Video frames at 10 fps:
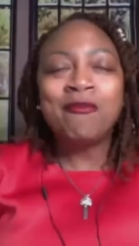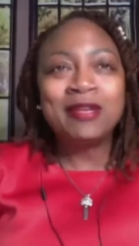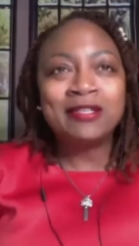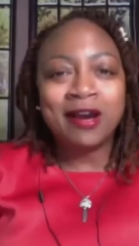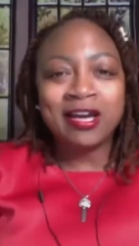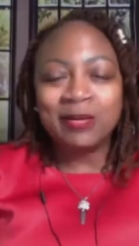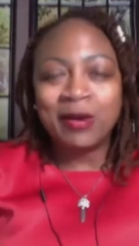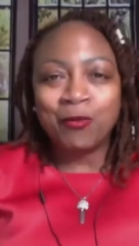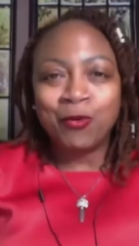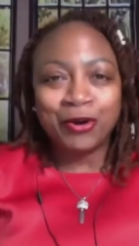been talking
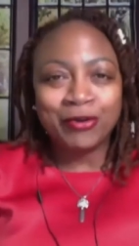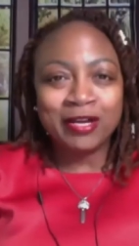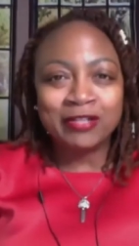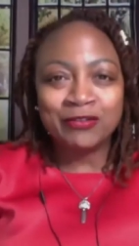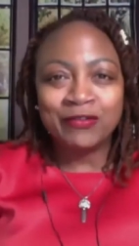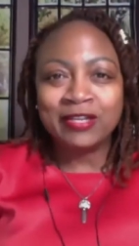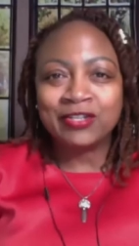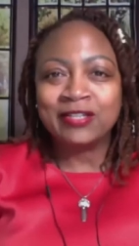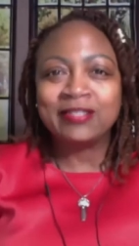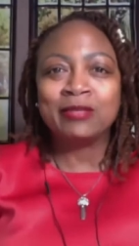about water conservation,
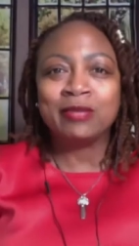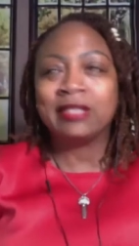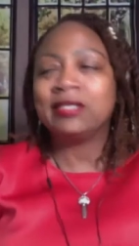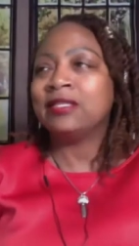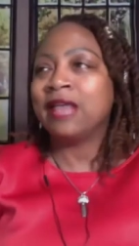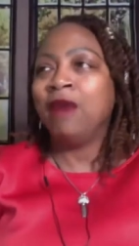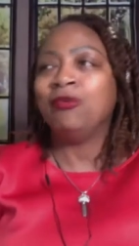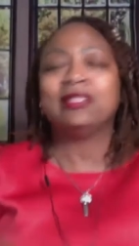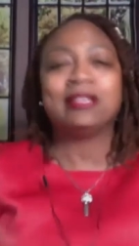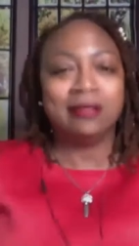it seems like since I
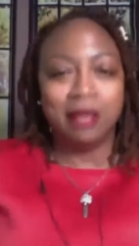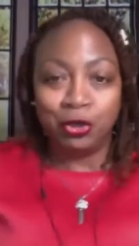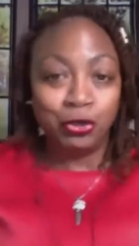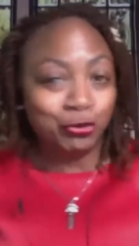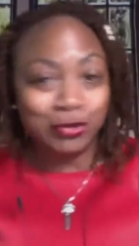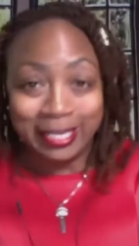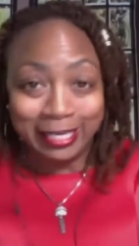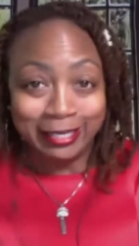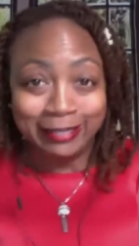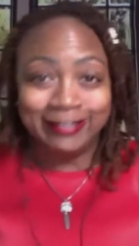was a little
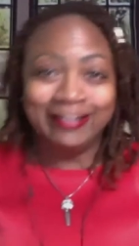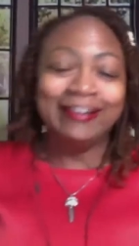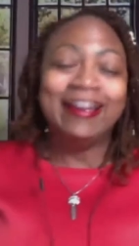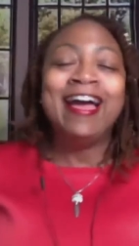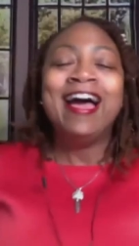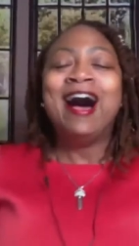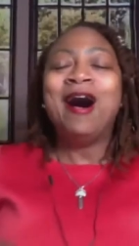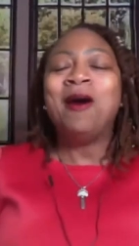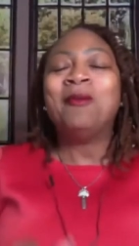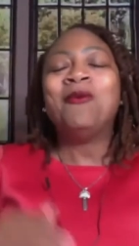kid.
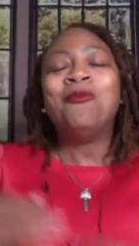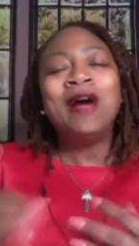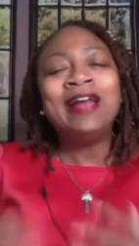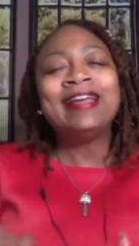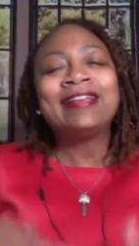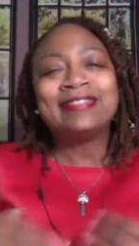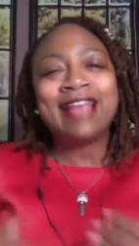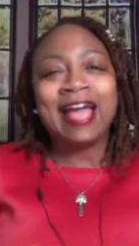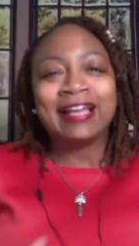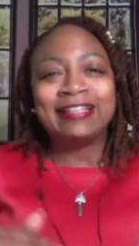What
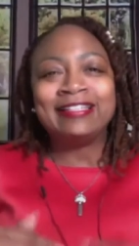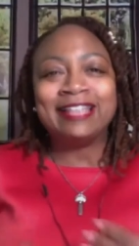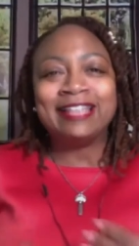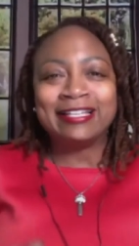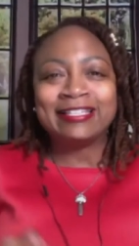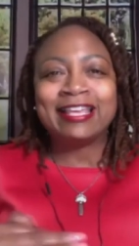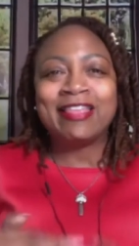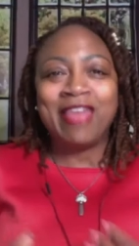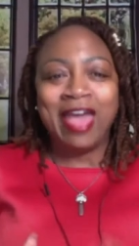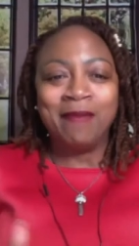exactly does
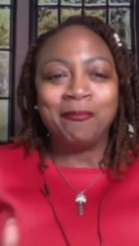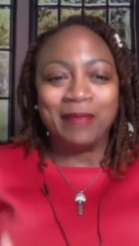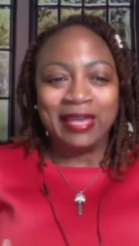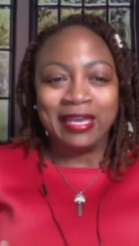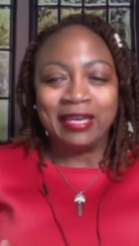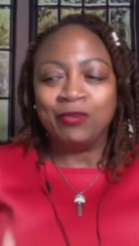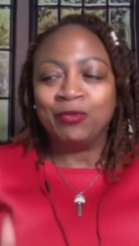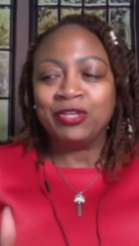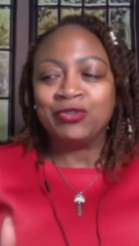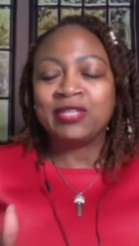that mean
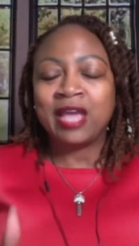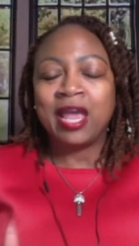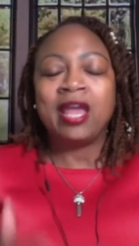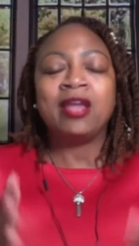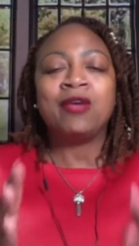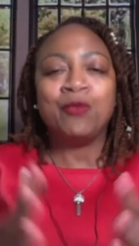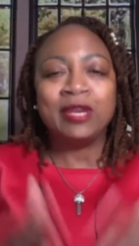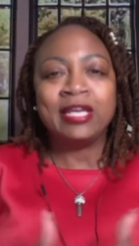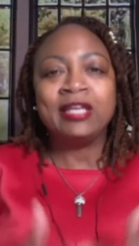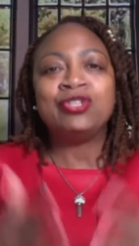when you say we
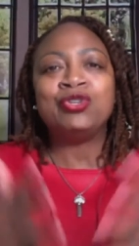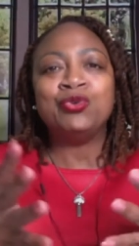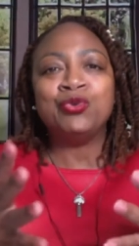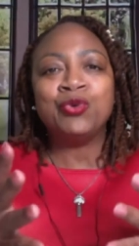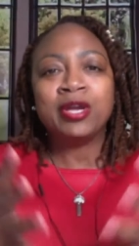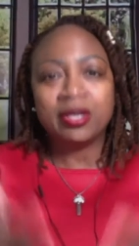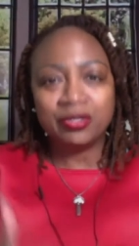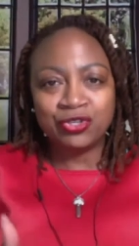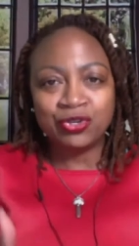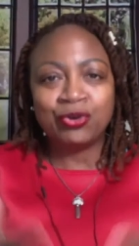need to
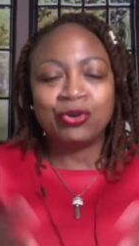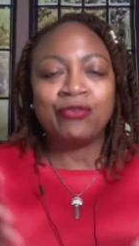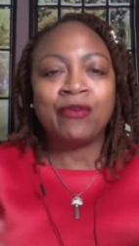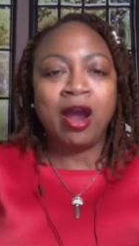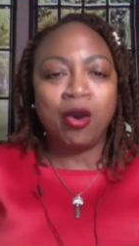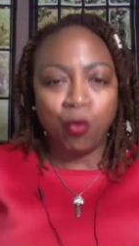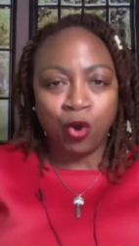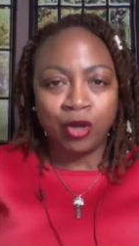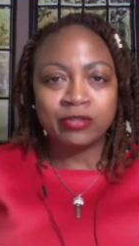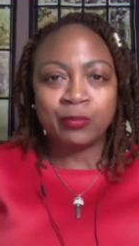conserve our
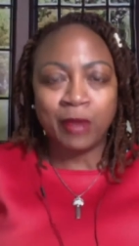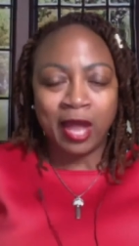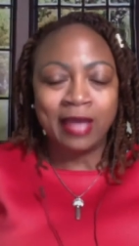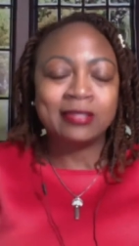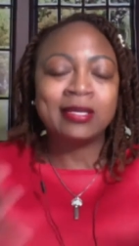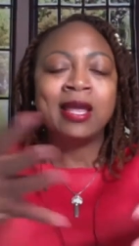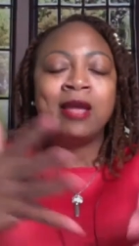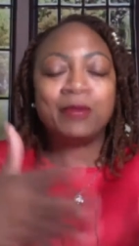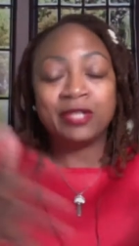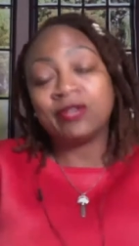water supplies,
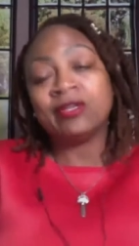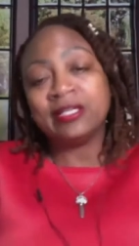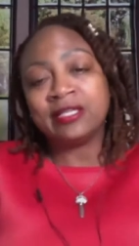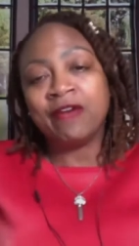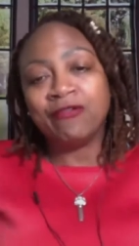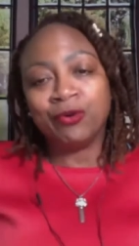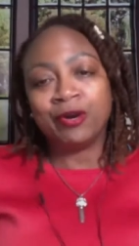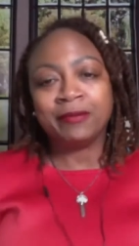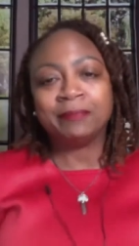particularly in South Florida?